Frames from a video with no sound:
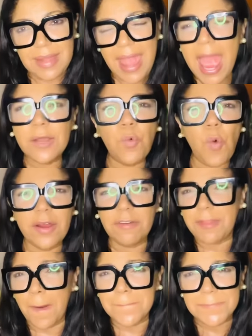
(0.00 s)
And one of
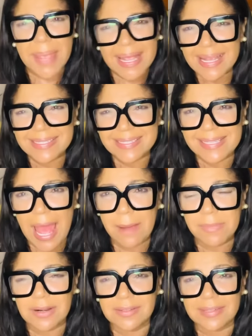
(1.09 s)
the biggest
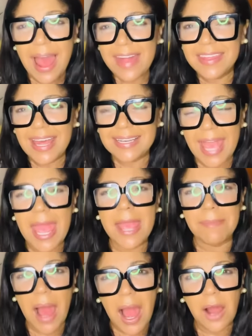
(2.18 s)
scammers that
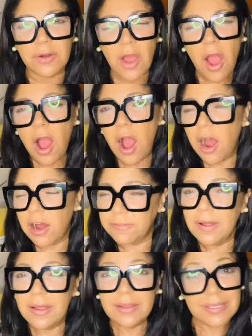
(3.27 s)
came out of
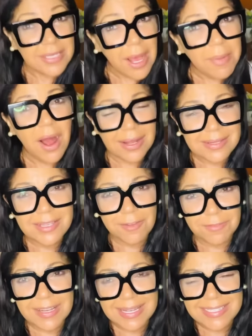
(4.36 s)
Yabahanse
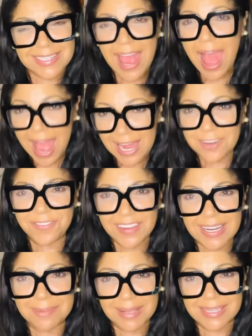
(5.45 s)
Village and
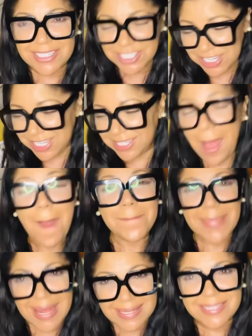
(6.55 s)
Villa Medellin
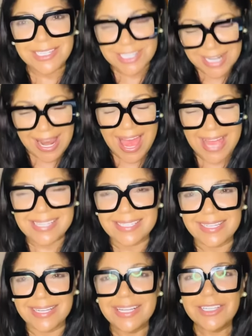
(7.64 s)
Masterclass.
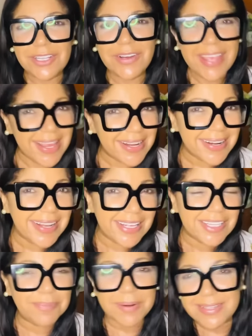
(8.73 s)
So here
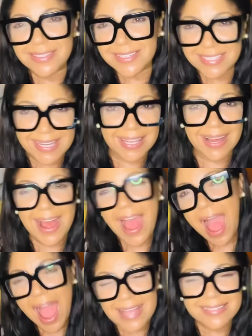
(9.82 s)
is Prince Odinga
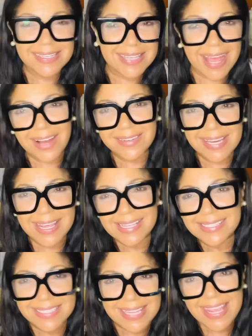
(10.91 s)
acting out
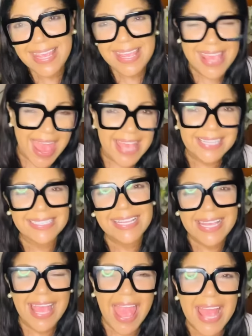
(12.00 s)
his
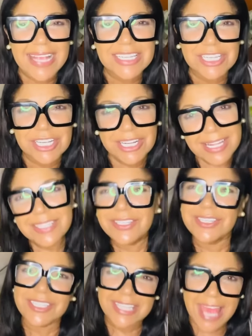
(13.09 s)
D-E-A-T-H to
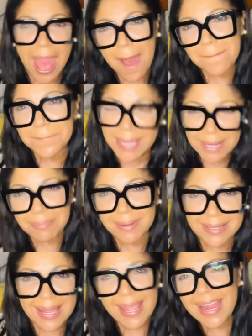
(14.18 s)
scam
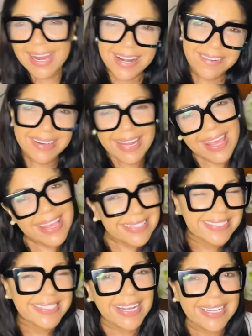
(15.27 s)
people. Here it
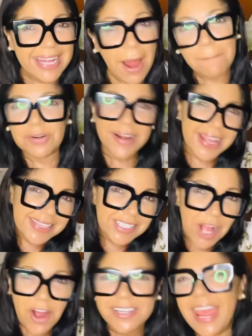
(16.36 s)
is, Prince
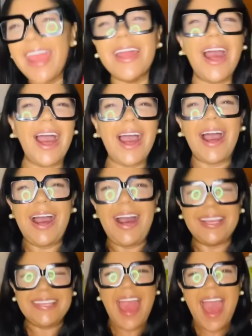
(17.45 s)

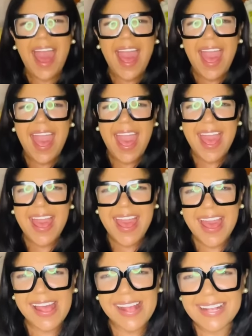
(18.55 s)
Odinga,
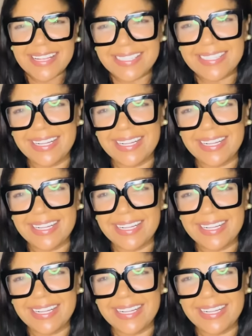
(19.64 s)
yes!